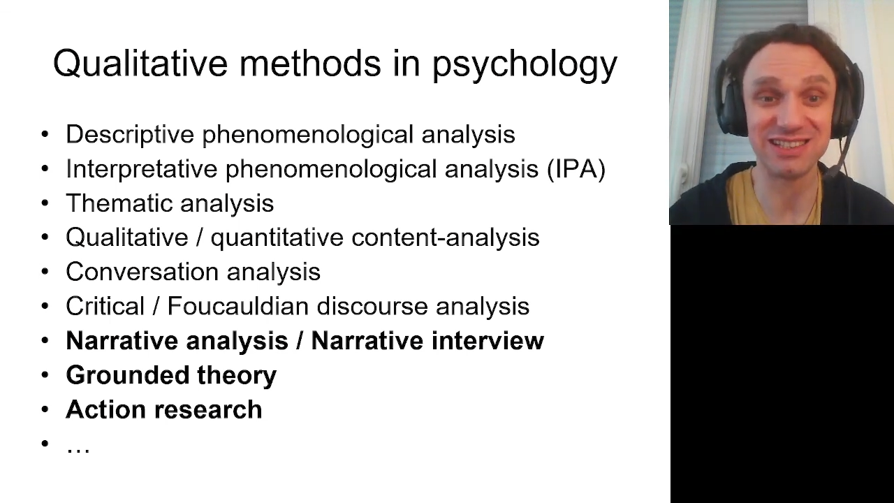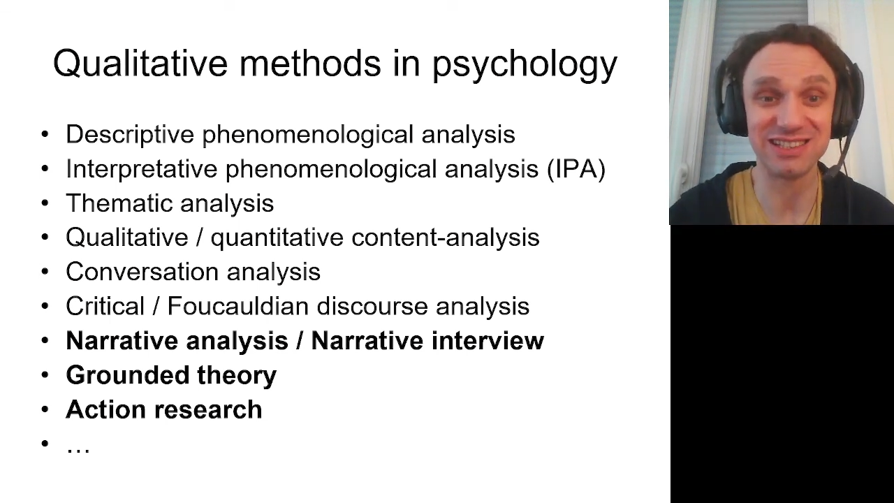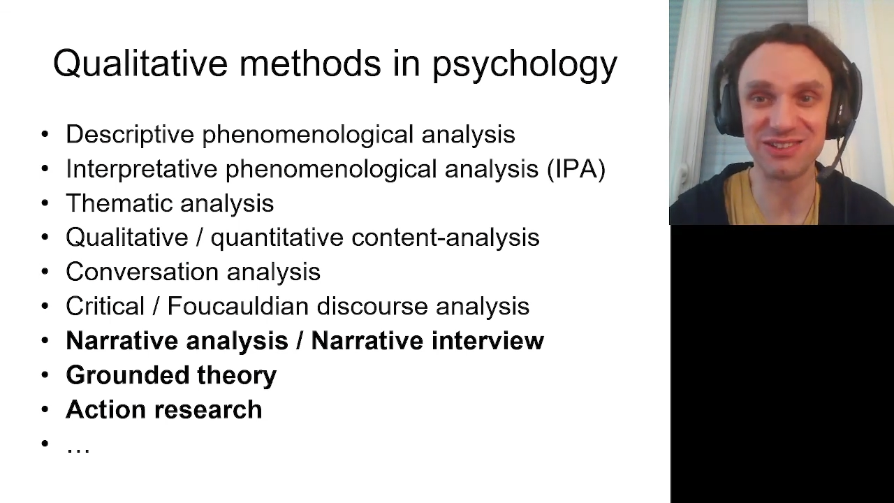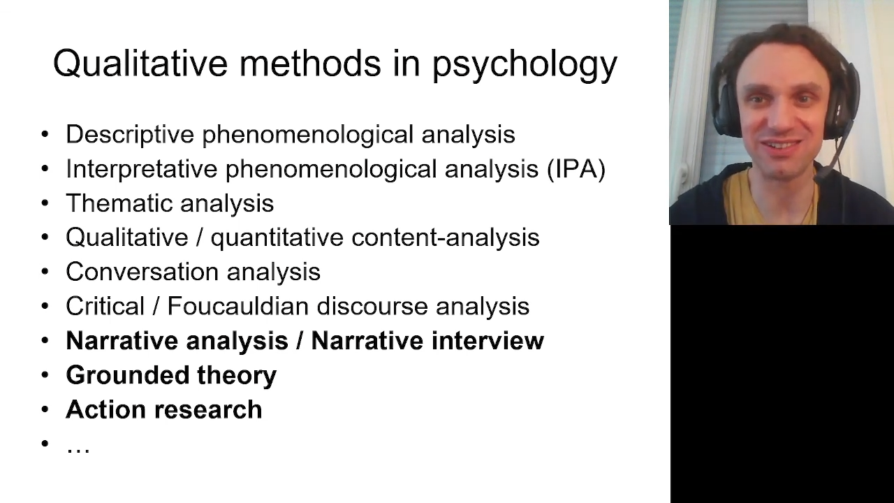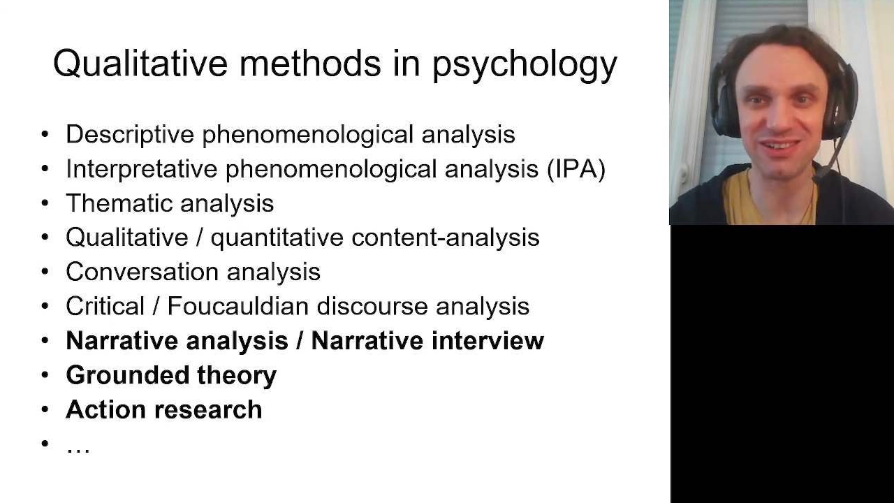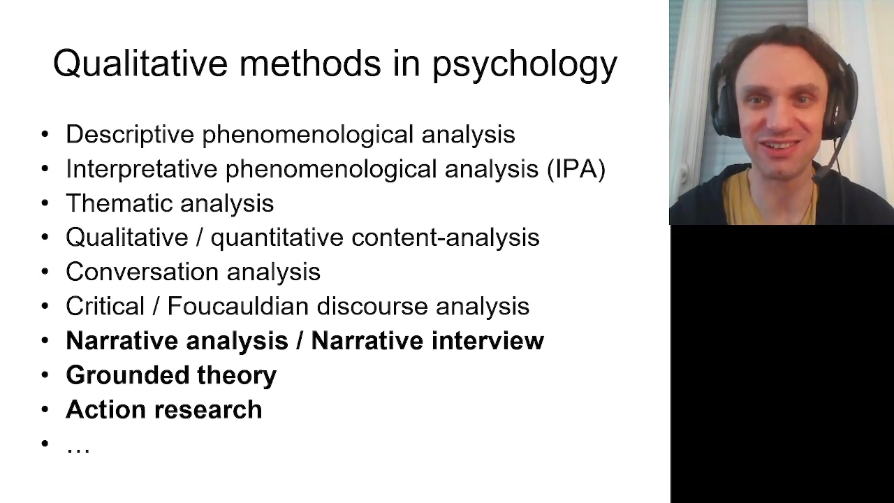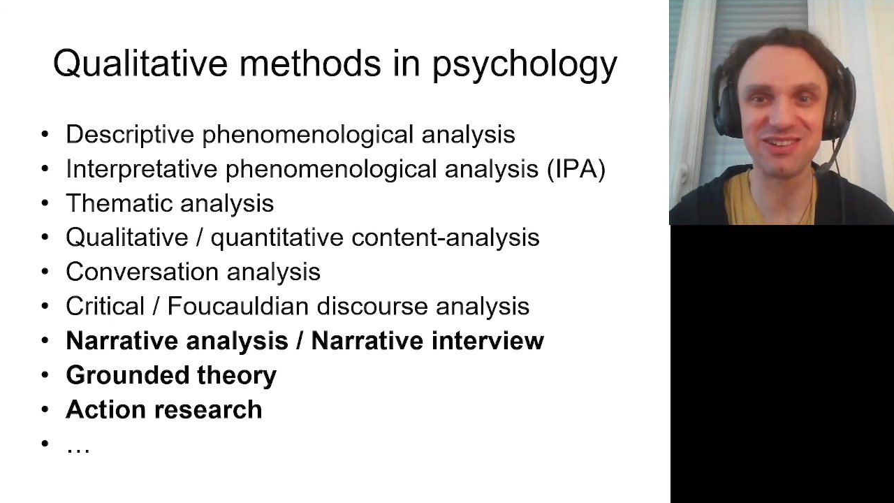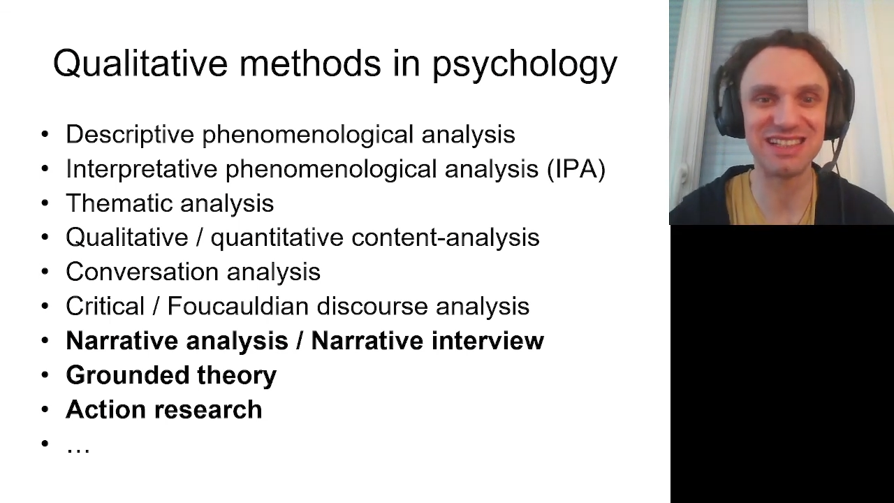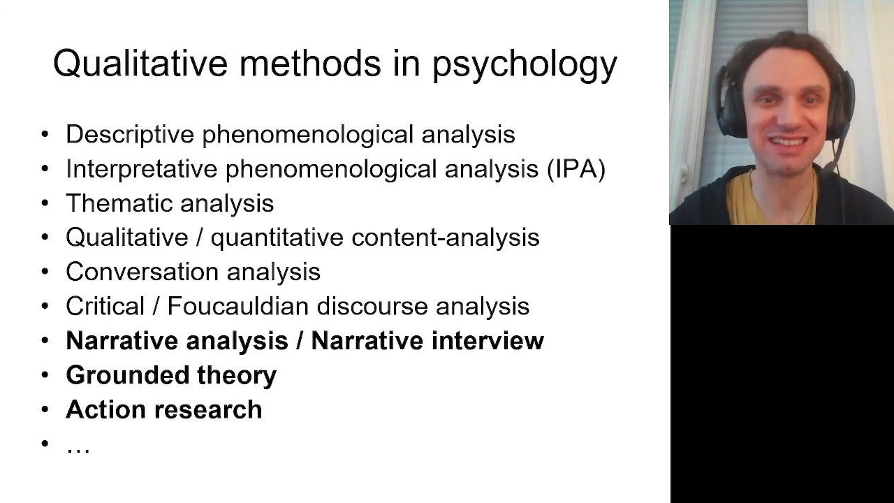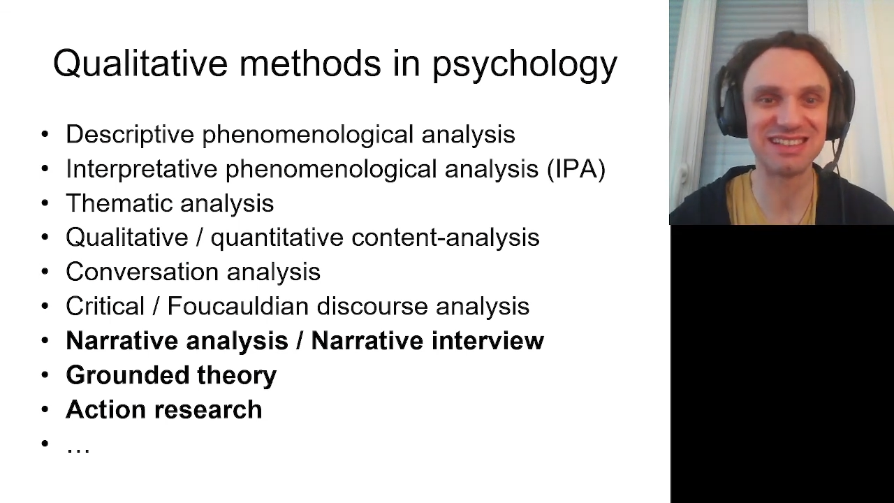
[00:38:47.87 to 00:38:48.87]
to
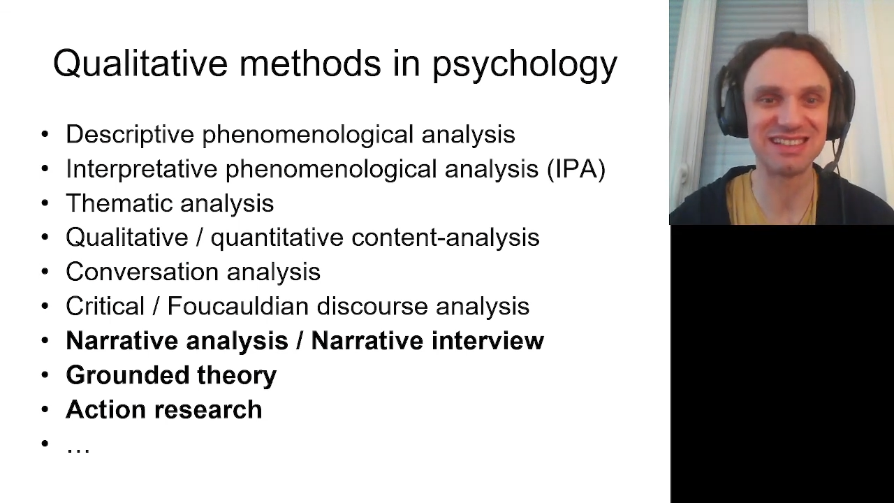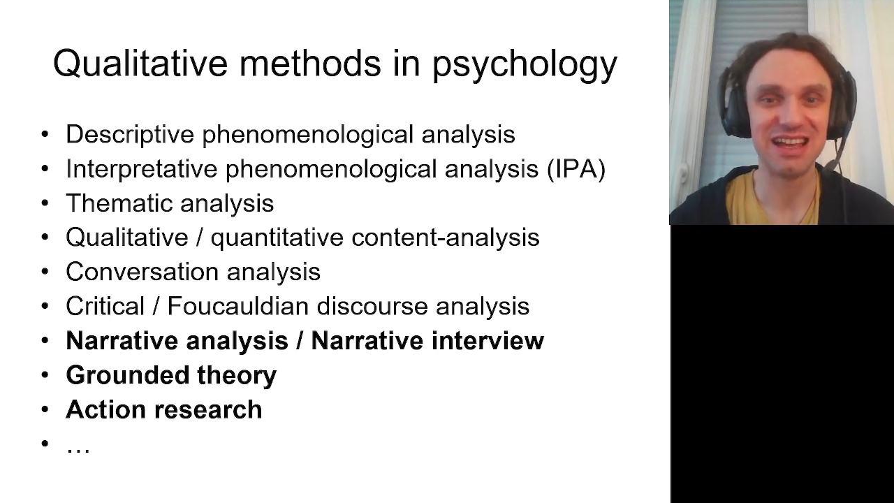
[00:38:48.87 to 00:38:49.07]
code it.